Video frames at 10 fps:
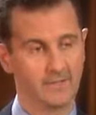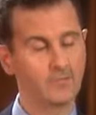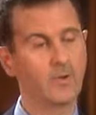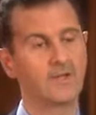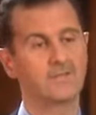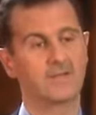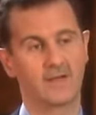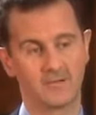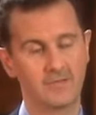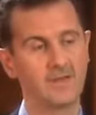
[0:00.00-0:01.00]
That's why I said
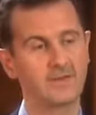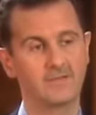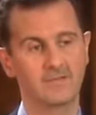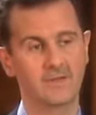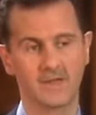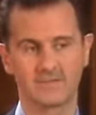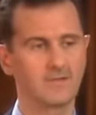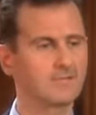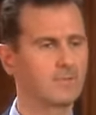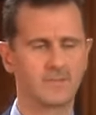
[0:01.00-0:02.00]
isolating Syria is
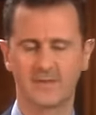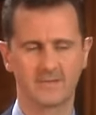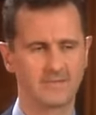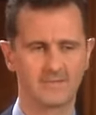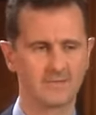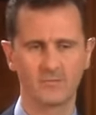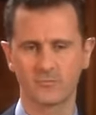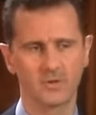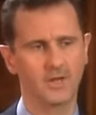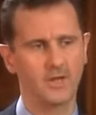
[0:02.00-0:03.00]
not something easy. It's not
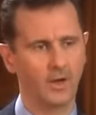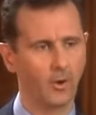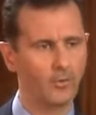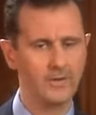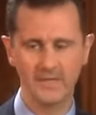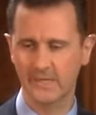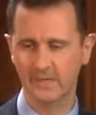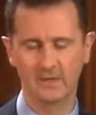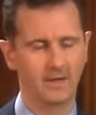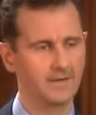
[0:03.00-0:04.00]

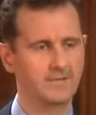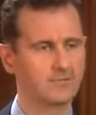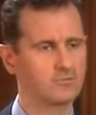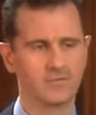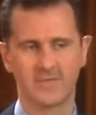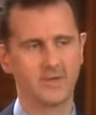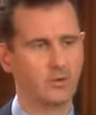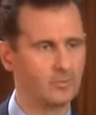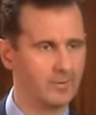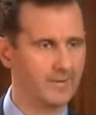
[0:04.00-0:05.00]
only a decision then you
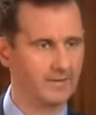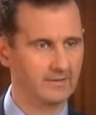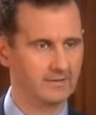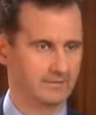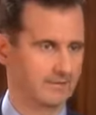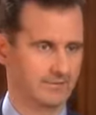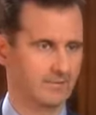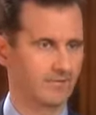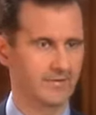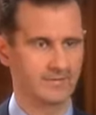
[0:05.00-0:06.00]
implement. It's
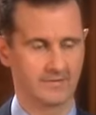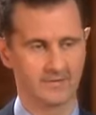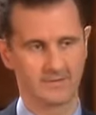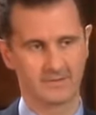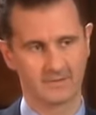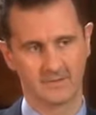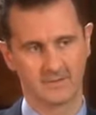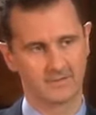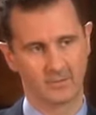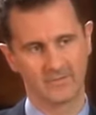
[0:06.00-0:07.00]
not easy.
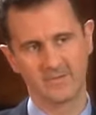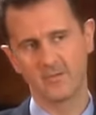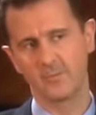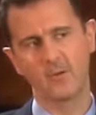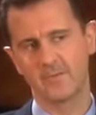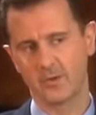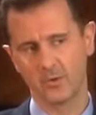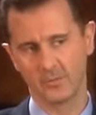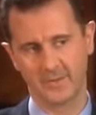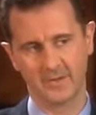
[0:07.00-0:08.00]
So it's not about the
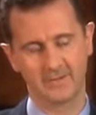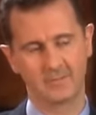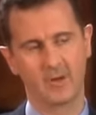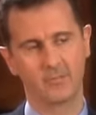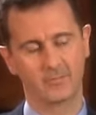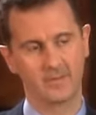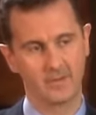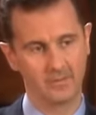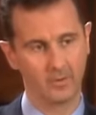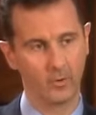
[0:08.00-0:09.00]
economy. It's about
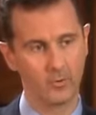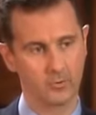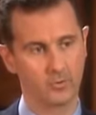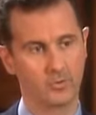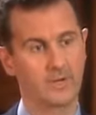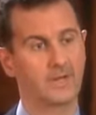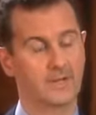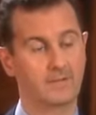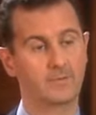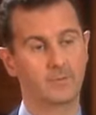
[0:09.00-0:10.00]
the whole role
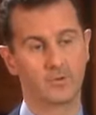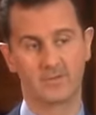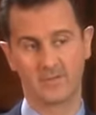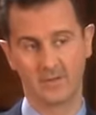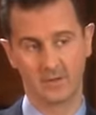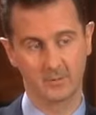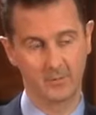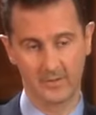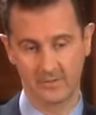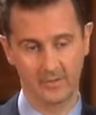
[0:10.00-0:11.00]
in
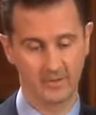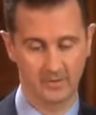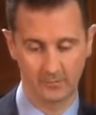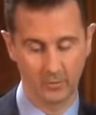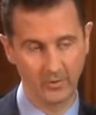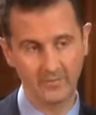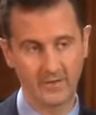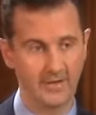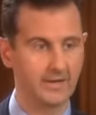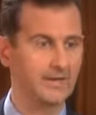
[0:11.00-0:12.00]
the
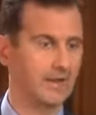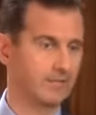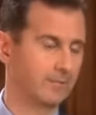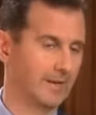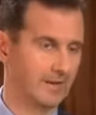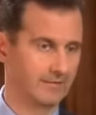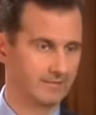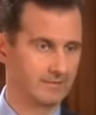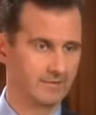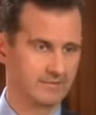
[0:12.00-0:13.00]
political arena in the Middle
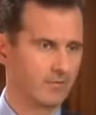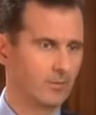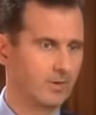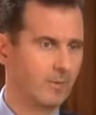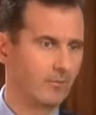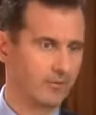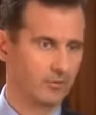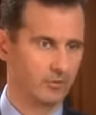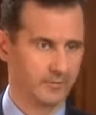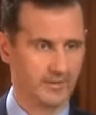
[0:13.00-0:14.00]
East. It's not only about the
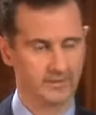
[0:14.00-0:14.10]
economy.